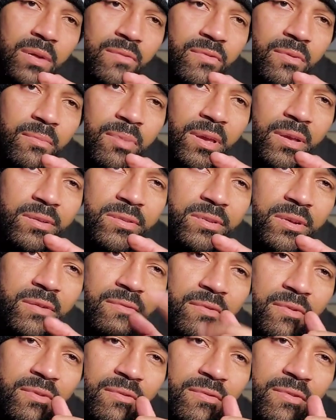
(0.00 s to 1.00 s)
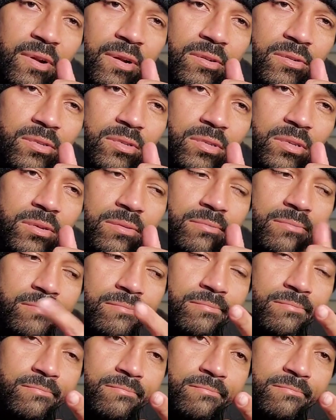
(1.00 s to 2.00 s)
up for Bank Serve on the 1st.
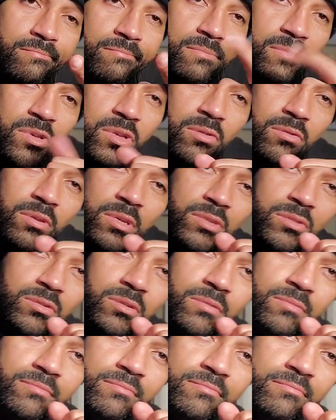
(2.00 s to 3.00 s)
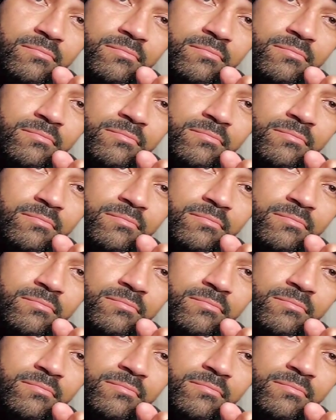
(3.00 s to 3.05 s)
Cue the intro.